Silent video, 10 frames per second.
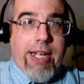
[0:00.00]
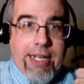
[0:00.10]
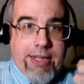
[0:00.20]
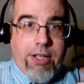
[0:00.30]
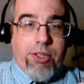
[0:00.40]

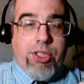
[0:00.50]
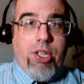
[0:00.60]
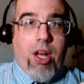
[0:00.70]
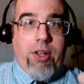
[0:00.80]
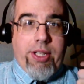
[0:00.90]
in their
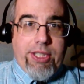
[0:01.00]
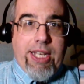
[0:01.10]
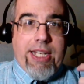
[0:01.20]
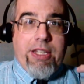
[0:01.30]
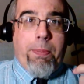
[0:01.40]
skull,
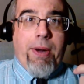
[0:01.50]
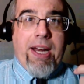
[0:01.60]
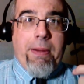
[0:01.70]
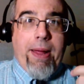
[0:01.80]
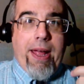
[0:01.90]
inside their
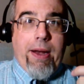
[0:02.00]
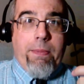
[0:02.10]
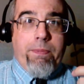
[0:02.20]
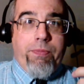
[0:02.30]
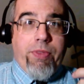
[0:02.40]
brain pan.
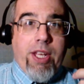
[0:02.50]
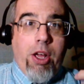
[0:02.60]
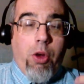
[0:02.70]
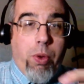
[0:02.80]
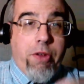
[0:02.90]

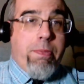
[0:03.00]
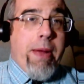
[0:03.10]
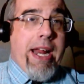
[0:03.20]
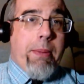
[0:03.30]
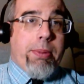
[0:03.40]
We've
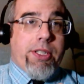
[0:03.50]
been able to